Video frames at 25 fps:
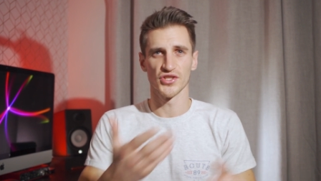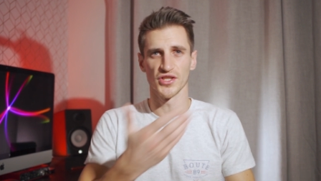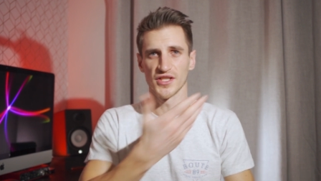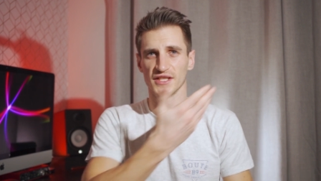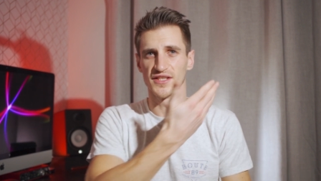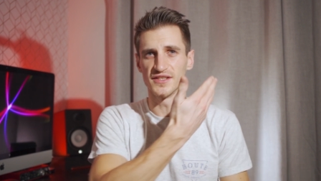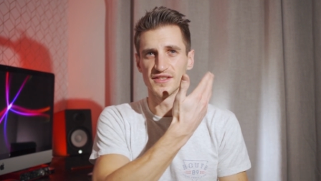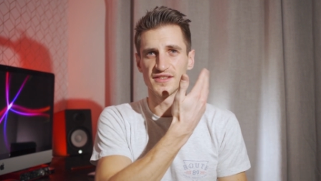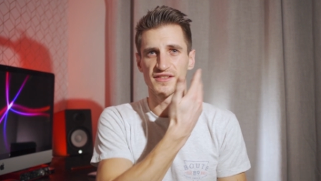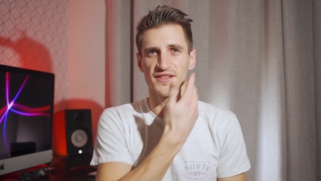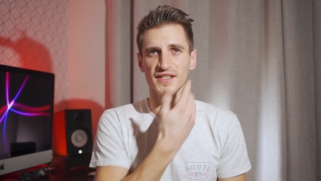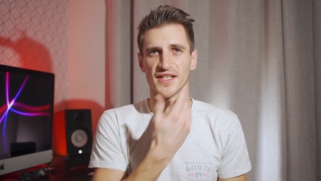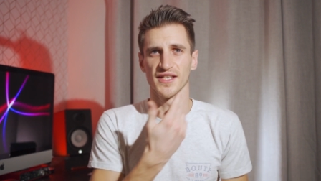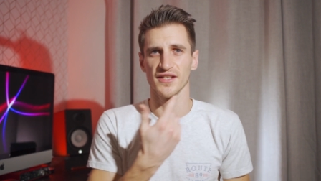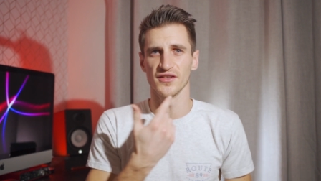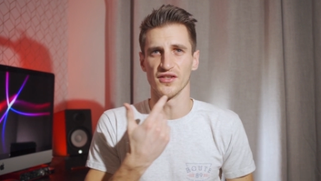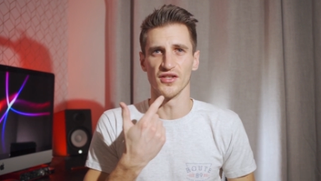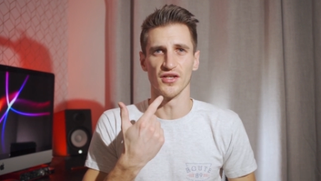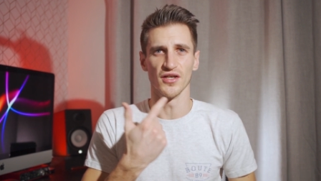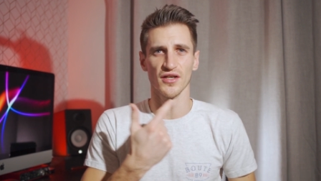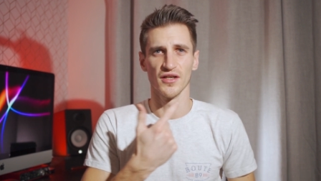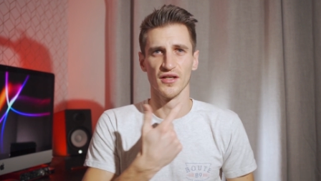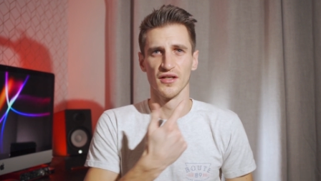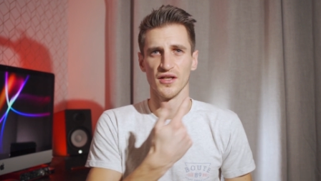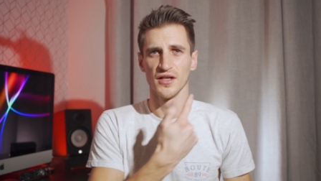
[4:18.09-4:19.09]
You can see
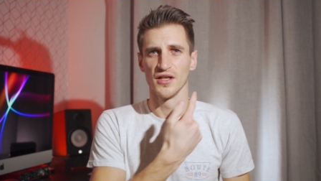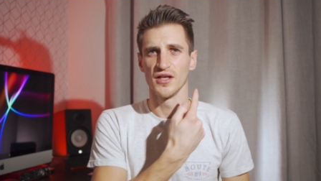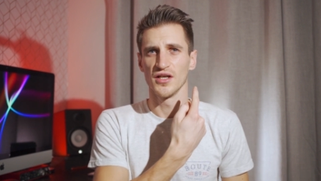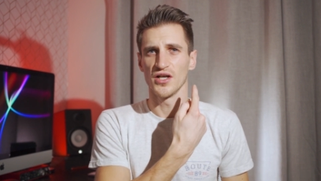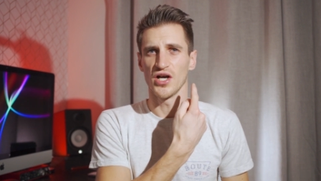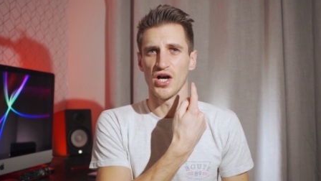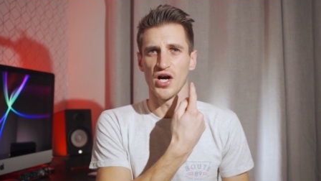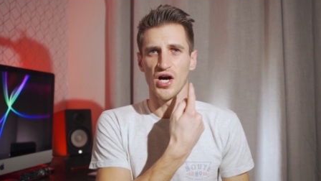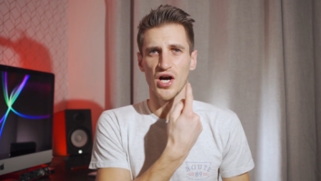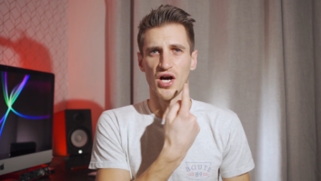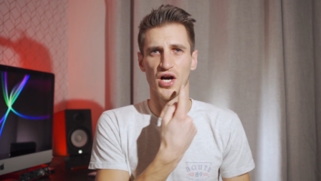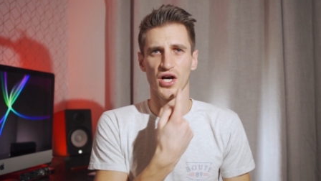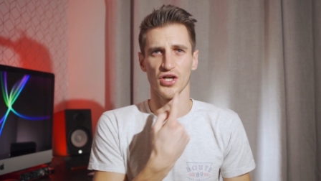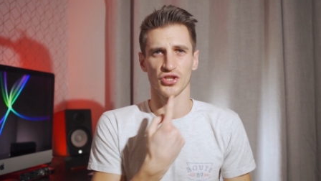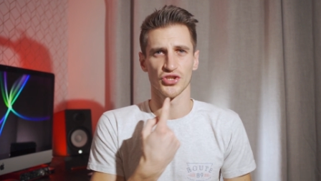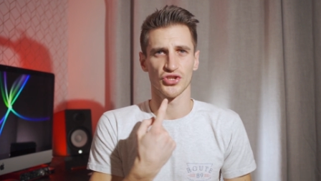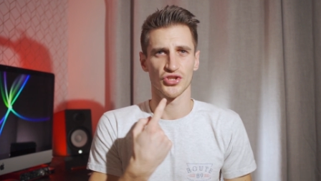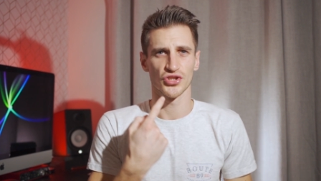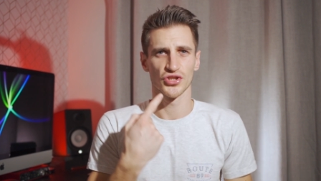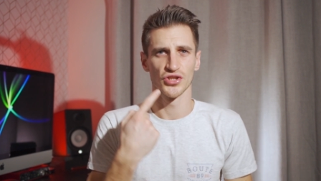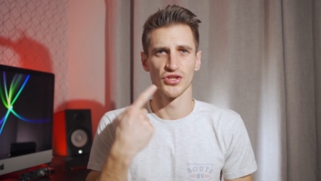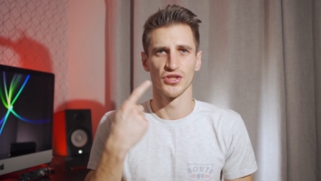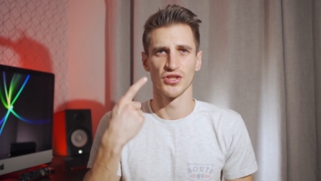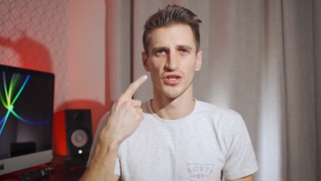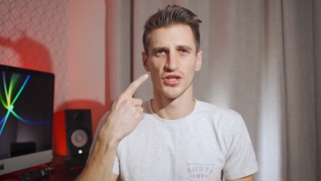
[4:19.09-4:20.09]
the
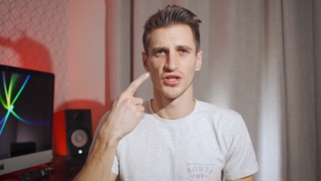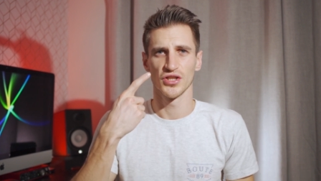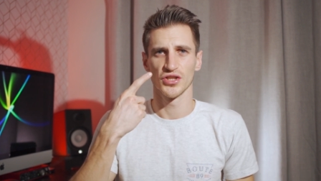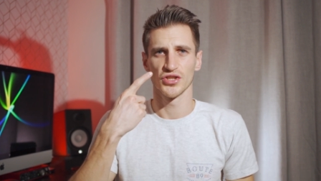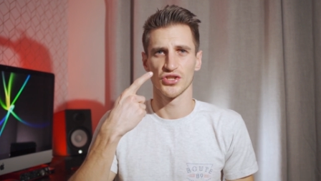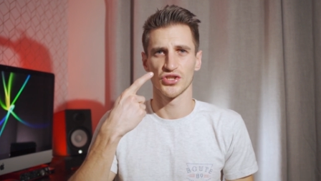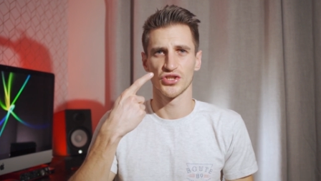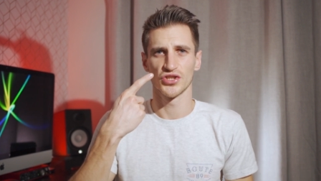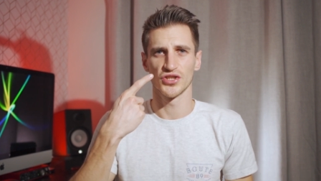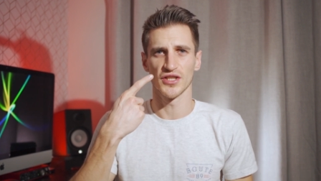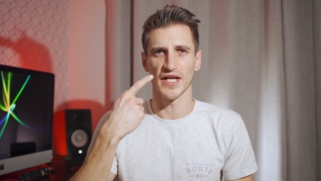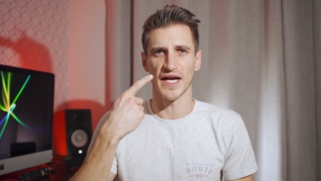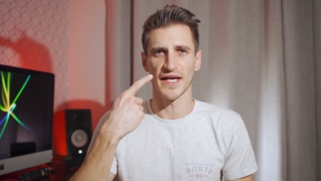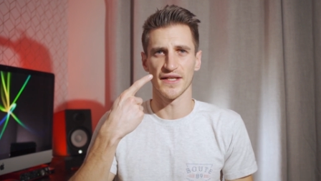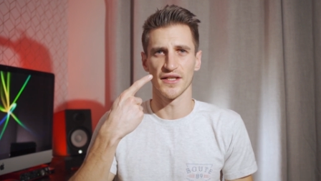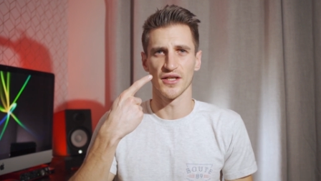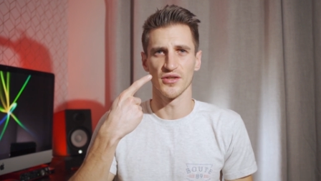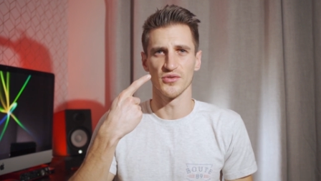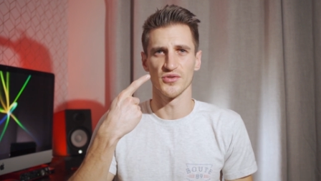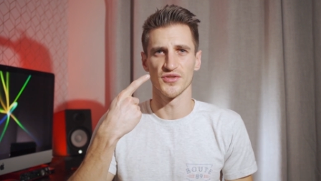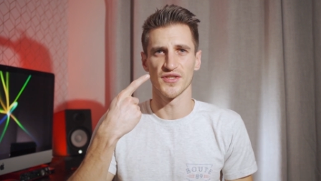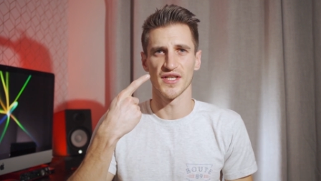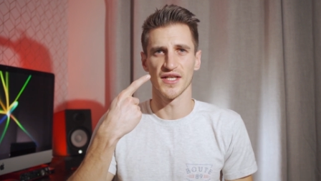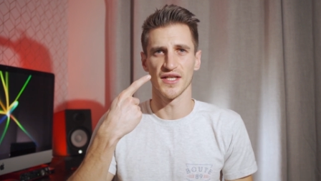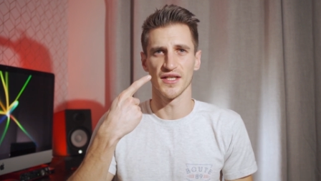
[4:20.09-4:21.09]
harsh
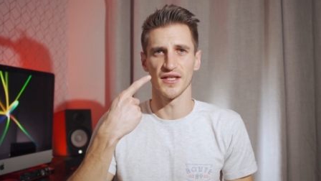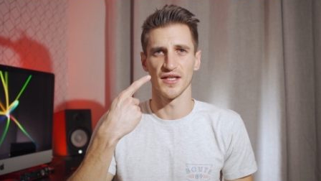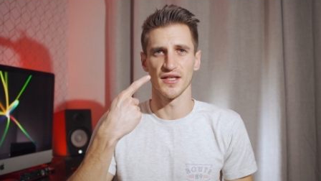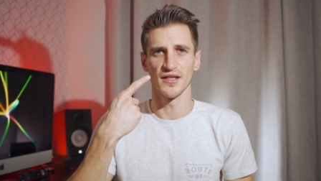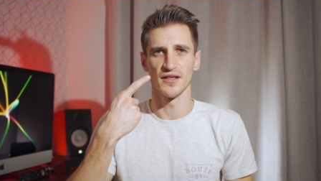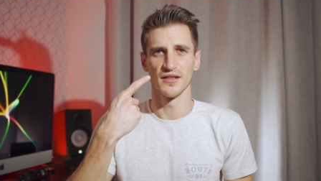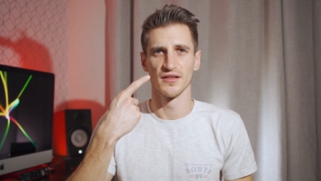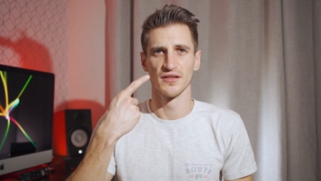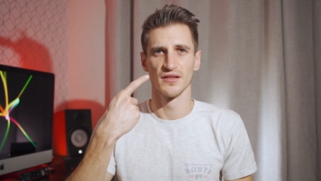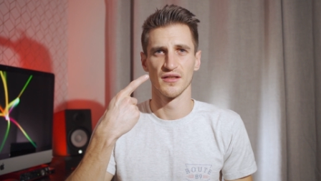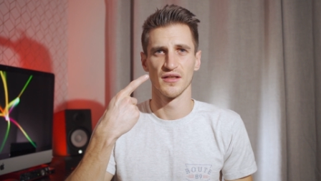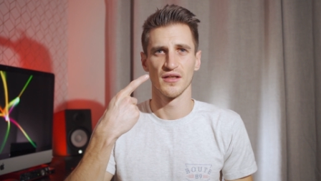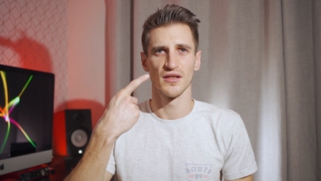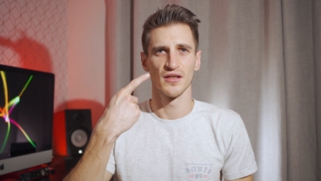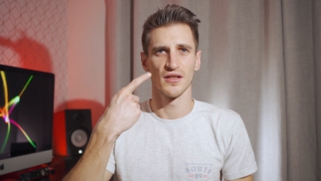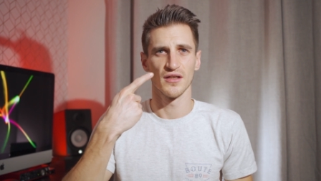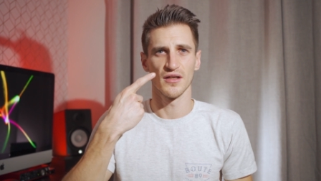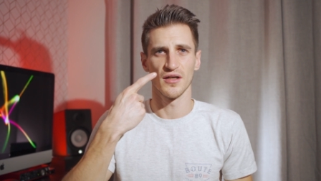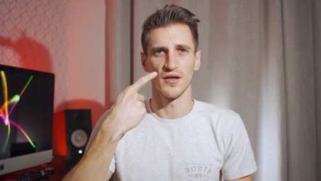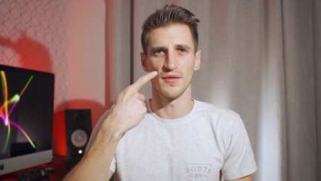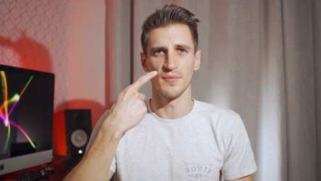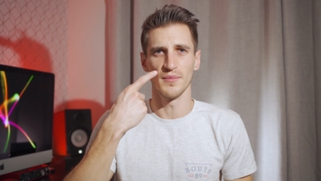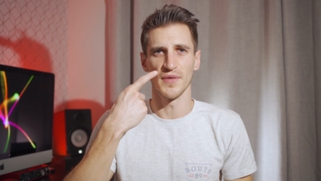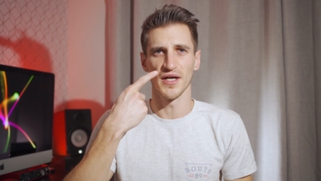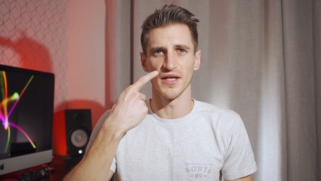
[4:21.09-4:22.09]
shadows here
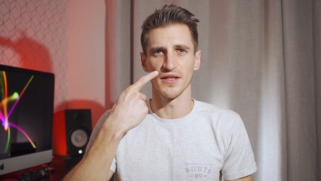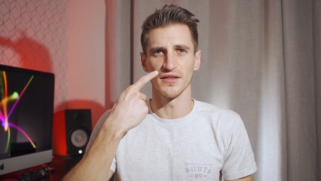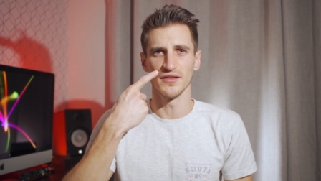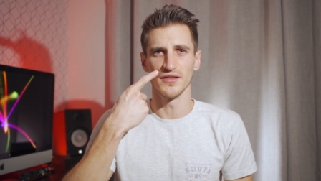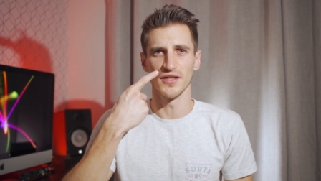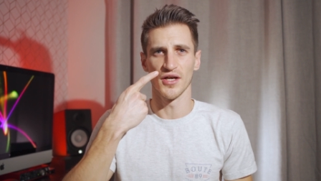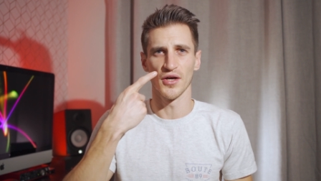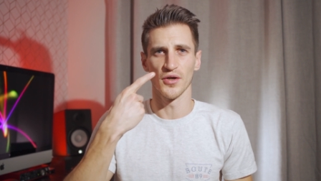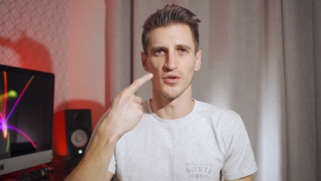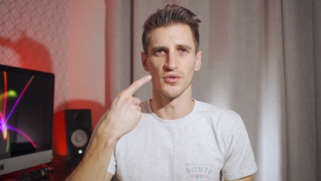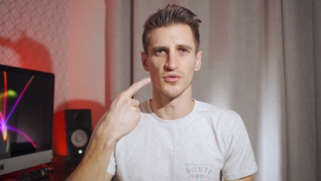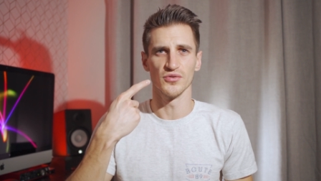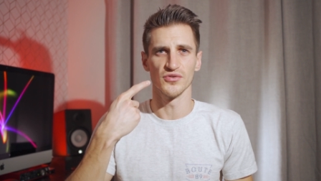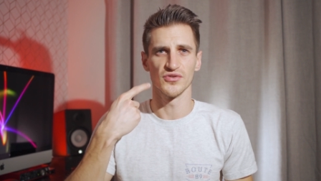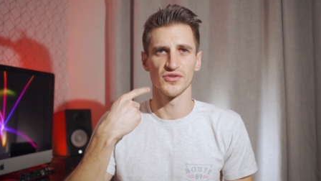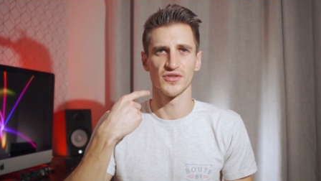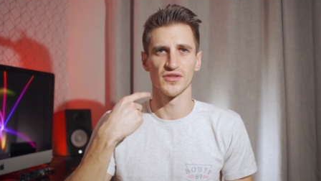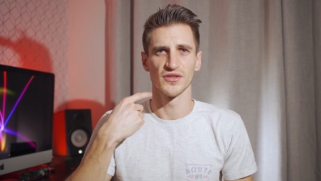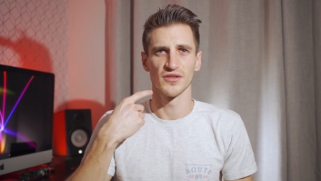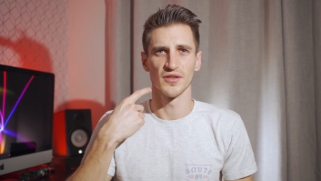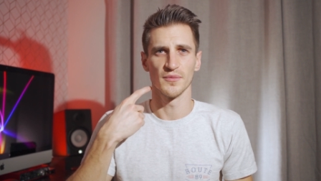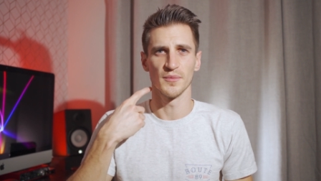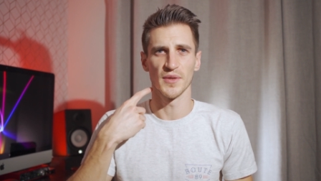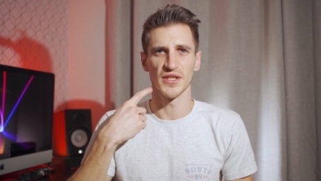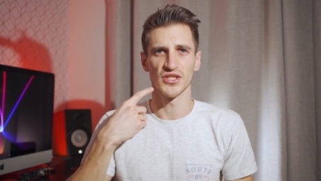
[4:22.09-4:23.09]
on my
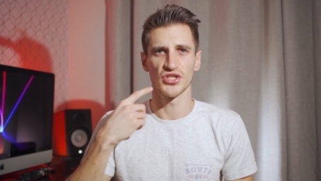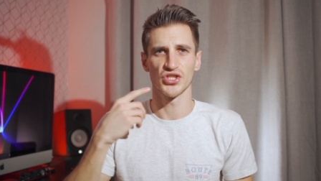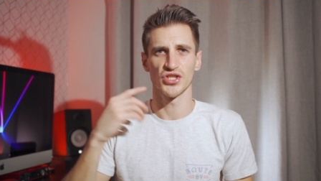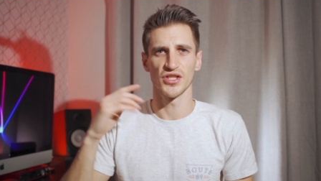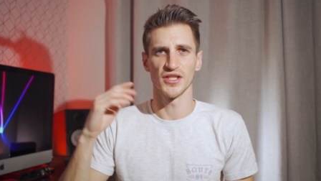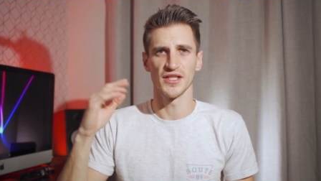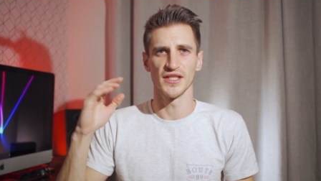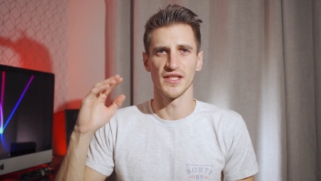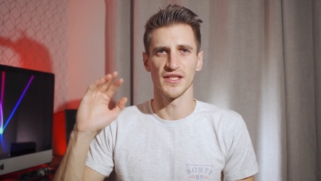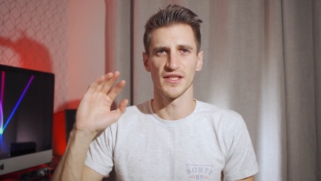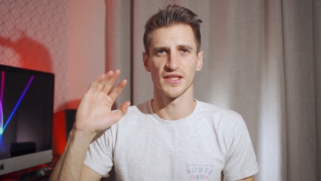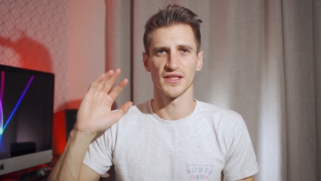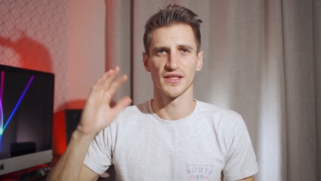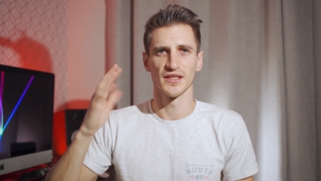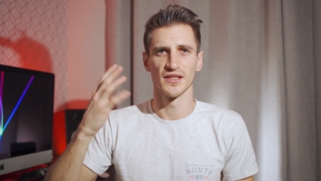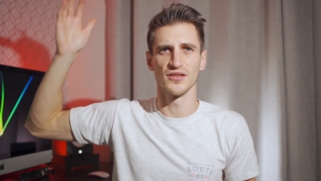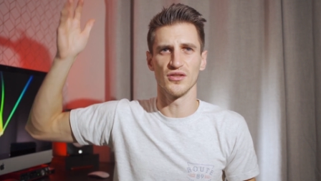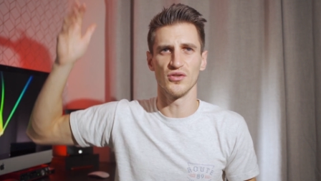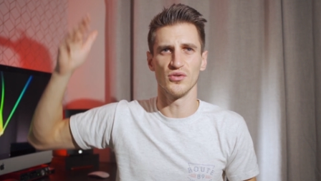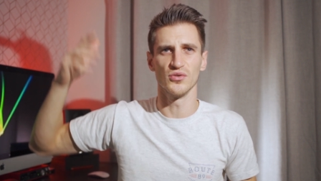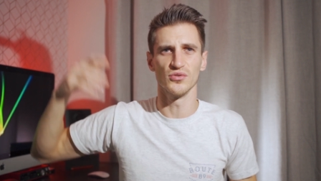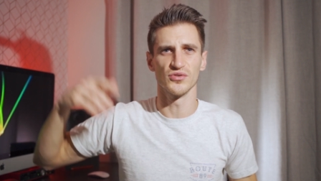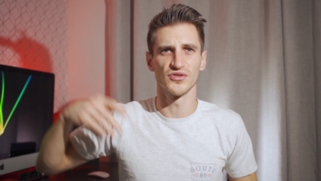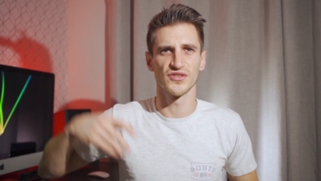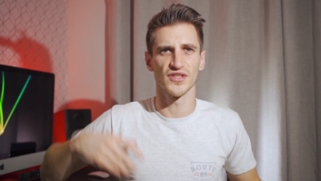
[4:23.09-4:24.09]
nose and my cheek.
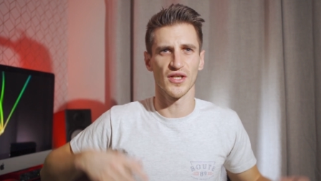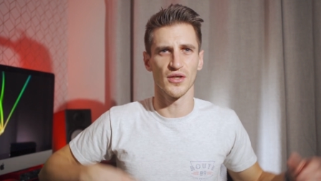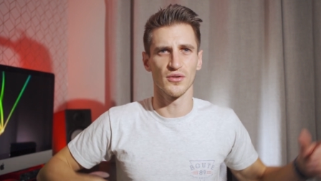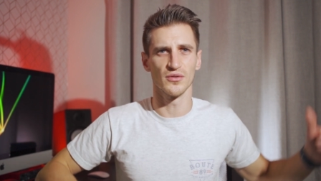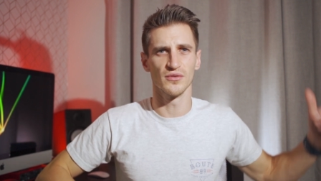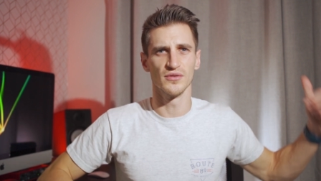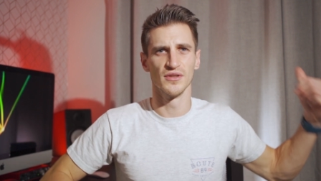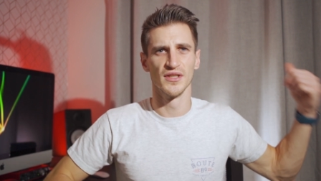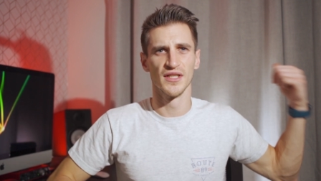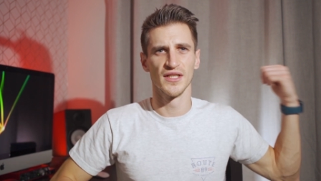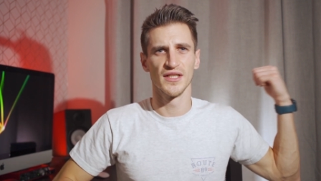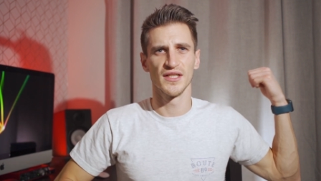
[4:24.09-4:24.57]
Also